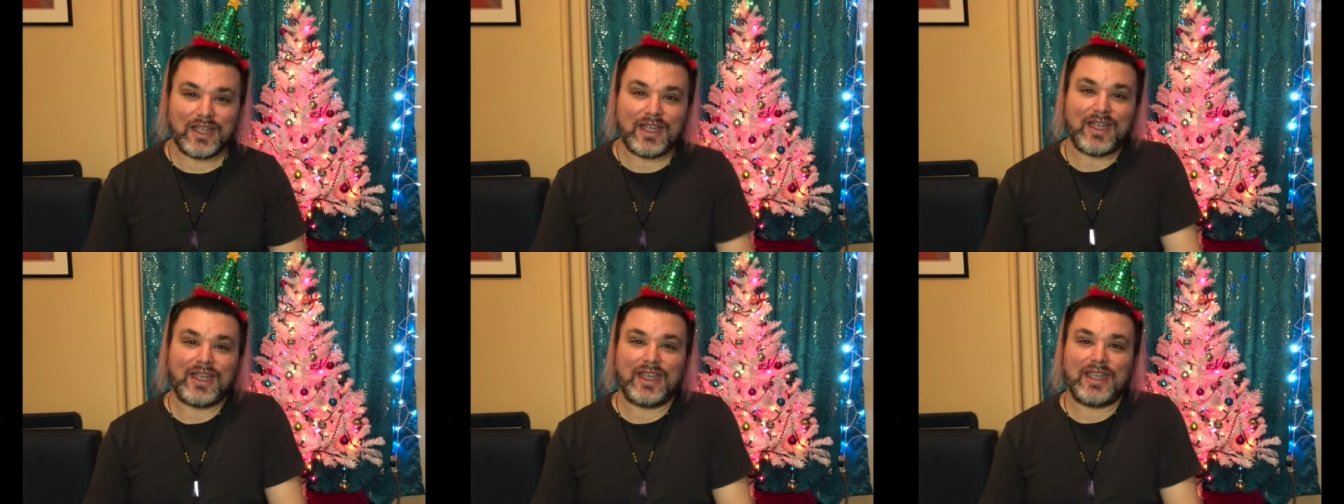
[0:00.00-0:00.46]

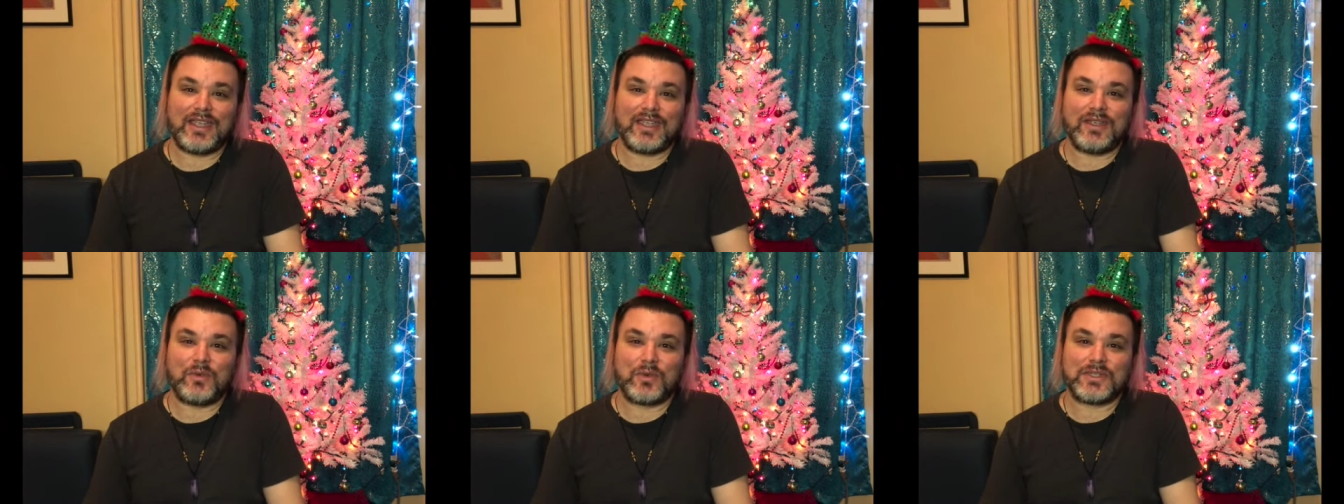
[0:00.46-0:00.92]

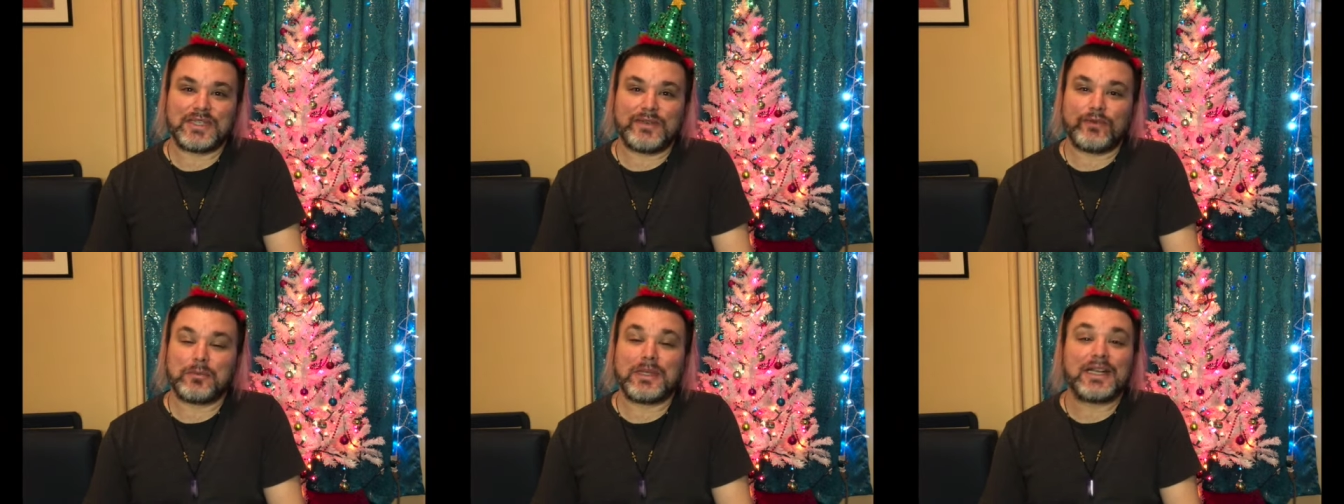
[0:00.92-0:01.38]
I will see
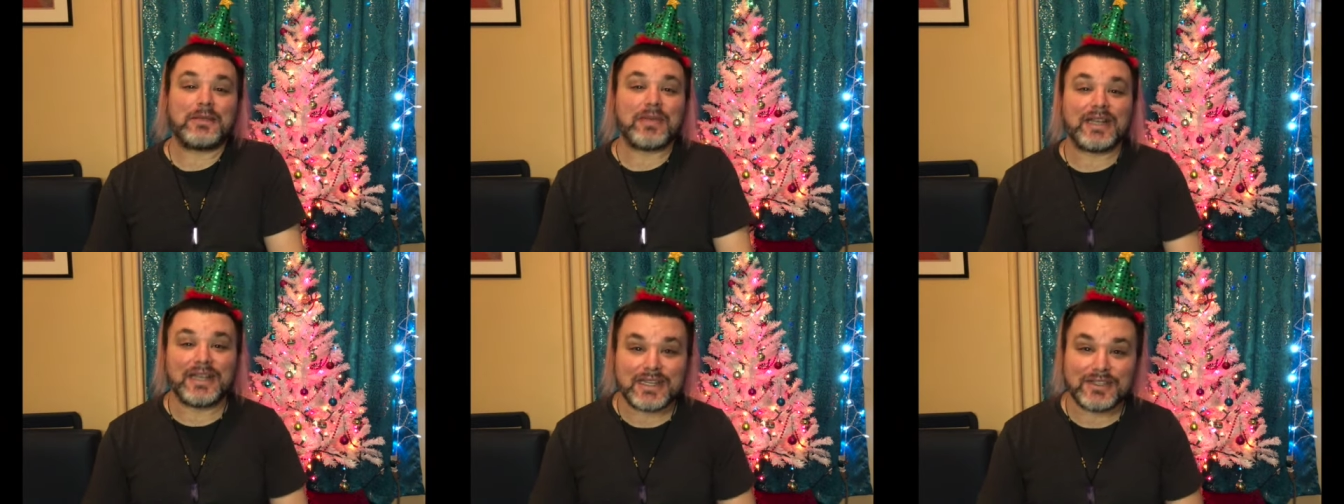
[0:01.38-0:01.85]
everybody in
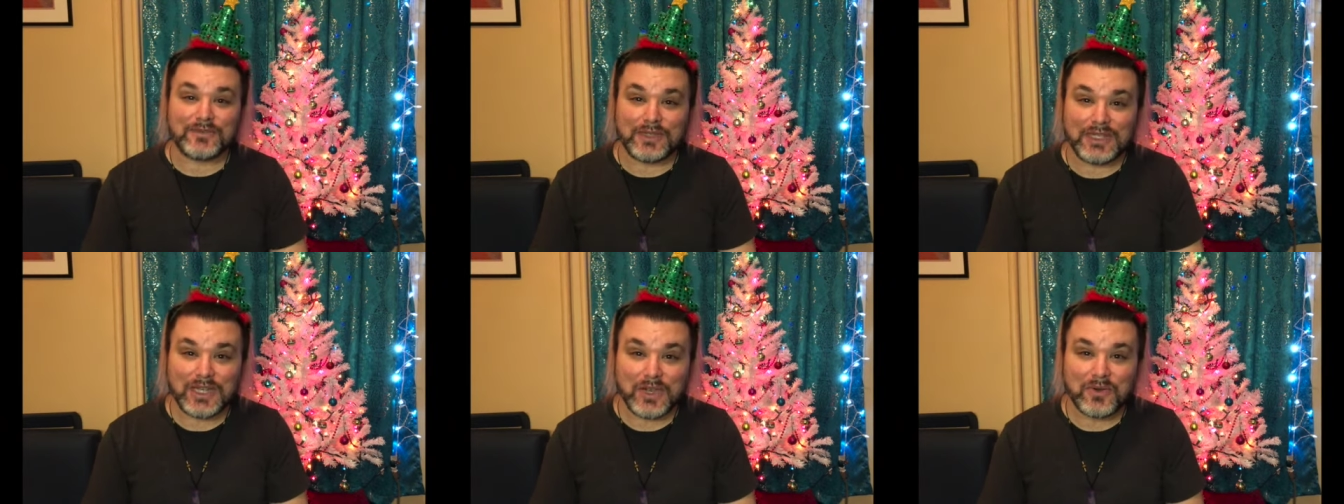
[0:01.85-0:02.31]
my next
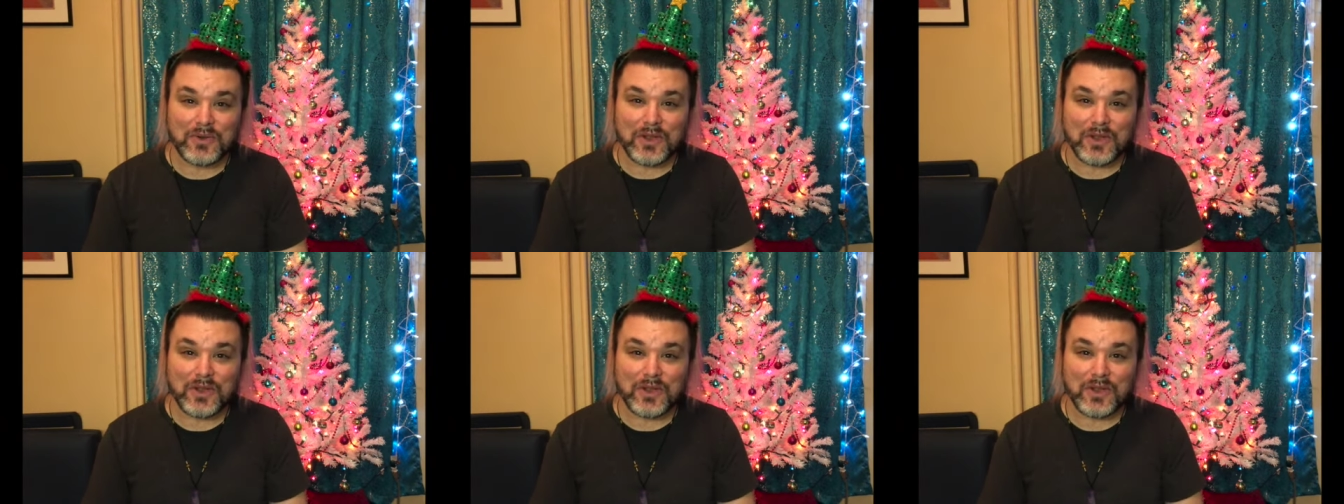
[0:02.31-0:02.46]
video.